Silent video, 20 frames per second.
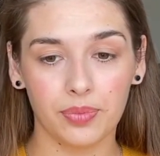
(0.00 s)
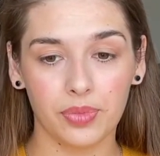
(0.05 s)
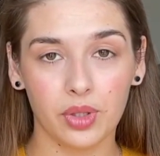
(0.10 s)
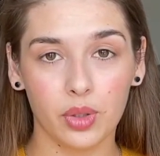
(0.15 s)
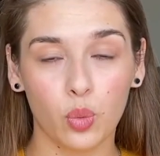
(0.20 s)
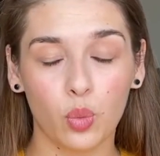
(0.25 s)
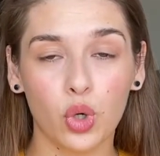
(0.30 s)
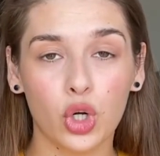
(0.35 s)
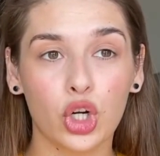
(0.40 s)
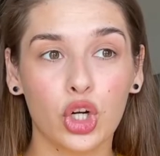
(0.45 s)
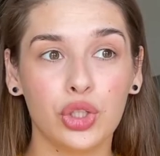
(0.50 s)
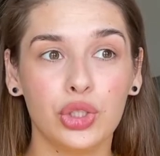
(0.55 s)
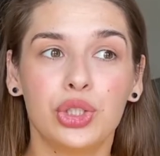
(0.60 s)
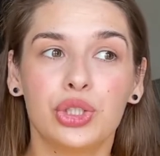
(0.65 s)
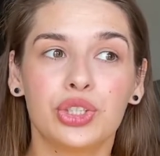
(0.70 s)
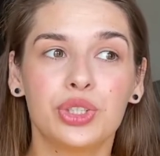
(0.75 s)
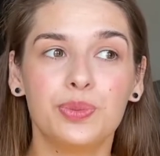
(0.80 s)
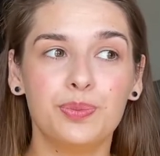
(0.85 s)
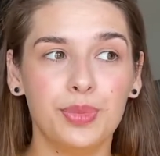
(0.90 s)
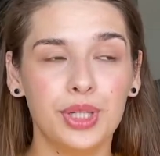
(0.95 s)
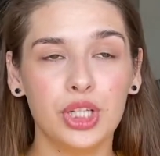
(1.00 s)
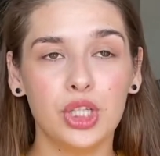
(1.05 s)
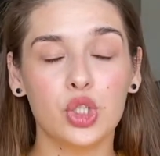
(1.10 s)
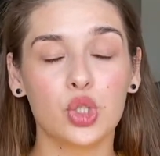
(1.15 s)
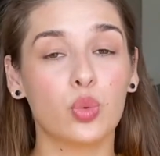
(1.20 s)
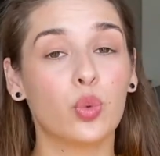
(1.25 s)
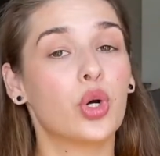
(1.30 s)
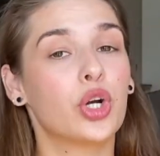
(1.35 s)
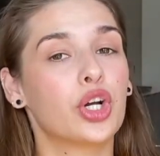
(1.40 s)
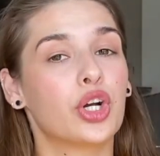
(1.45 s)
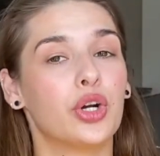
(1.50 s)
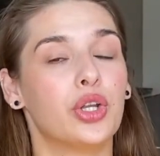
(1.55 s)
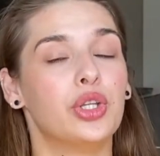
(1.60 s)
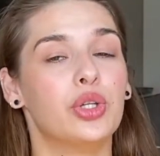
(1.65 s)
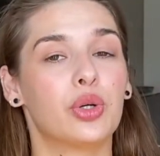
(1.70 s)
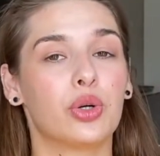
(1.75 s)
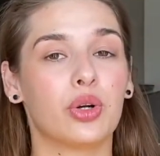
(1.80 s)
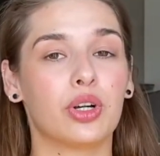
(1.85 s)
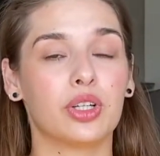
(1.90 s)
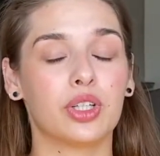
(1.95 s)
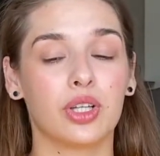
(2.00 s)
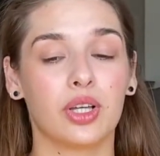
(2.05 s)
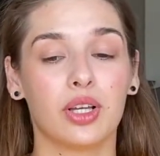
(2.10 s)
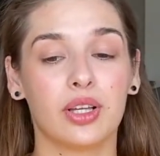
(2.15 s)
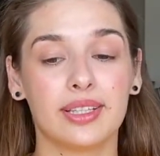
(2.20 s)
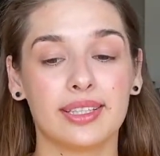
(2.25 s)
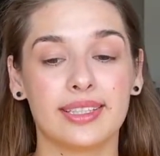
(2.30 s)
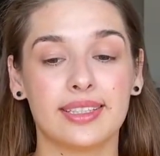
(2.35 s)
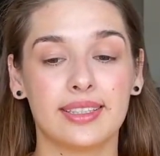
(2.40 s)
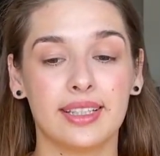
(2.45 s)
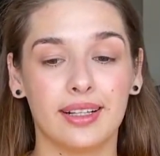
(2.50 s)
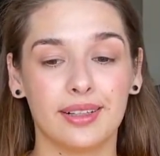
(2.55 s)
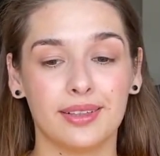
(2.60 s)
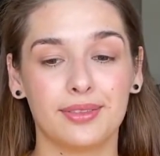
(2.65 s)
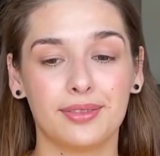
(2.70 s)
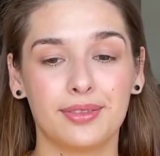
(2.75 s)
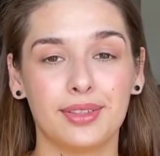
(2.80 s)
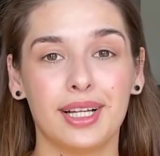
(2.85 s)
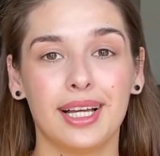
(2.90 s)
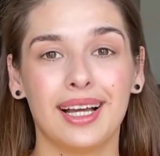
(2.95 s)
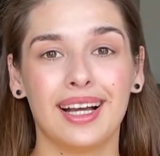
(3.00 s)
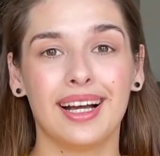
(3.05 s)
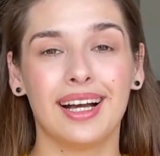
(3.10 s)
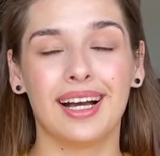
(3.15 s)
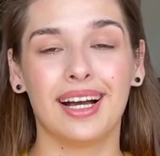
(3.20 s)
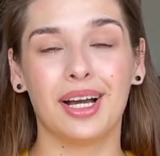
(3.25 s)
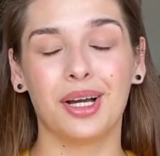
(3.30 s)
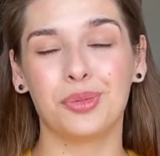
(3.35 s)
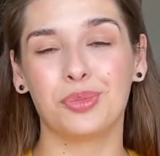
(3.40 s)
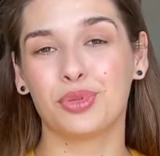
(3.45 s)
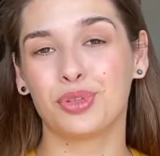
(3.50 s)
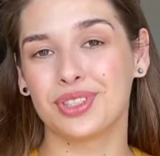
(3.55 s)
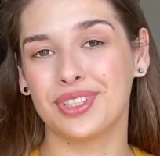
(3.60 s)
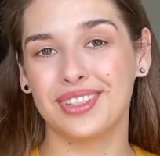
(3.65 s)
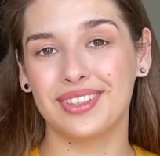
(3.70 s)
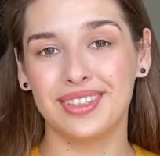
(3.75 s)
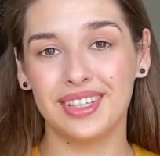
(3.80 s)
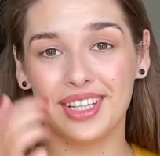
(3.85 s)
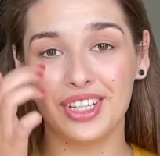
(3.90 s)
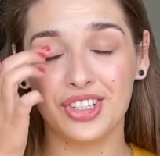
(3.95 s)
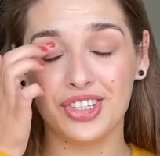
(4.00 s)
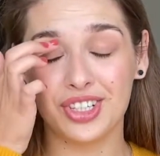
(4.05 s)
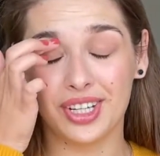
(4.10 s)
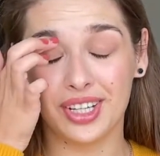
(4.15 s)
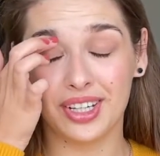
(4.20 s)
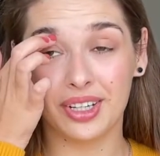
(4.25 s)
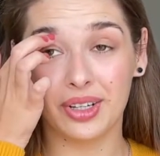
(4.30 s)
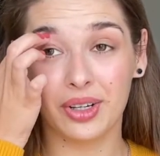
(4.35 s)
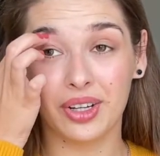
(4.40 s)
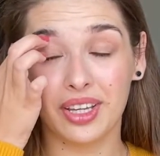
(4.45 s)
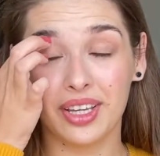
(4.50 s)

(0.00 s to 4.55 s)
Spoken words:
Work on your speech, work on your self presentation.